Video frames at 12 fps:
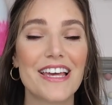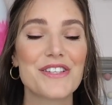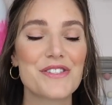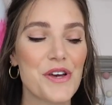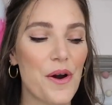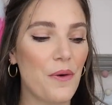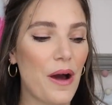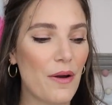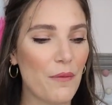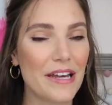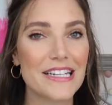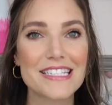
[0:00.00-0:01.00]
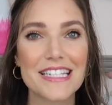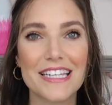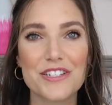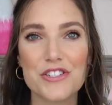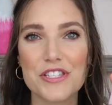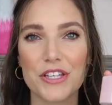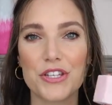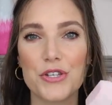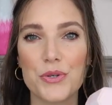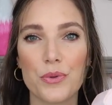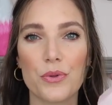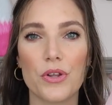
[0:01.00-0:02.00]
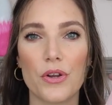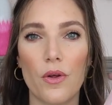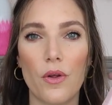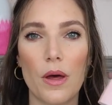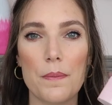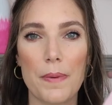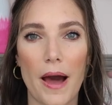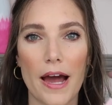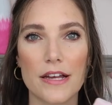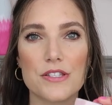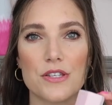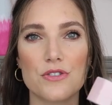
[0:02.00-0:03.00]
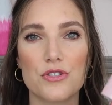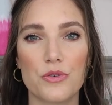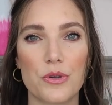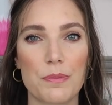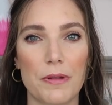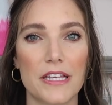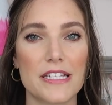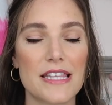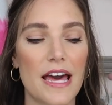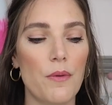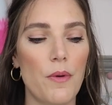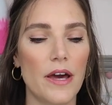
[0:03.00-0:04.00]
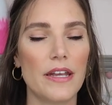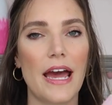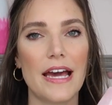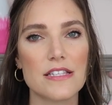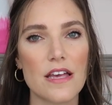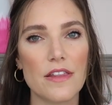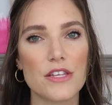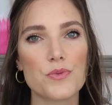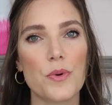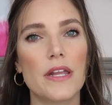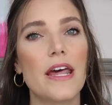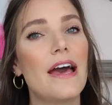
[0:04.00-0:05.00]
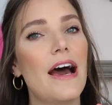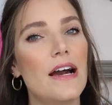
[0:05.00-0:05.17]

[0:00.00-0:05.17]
So I wanted to get just a cute little box to replace that one. I saw this one.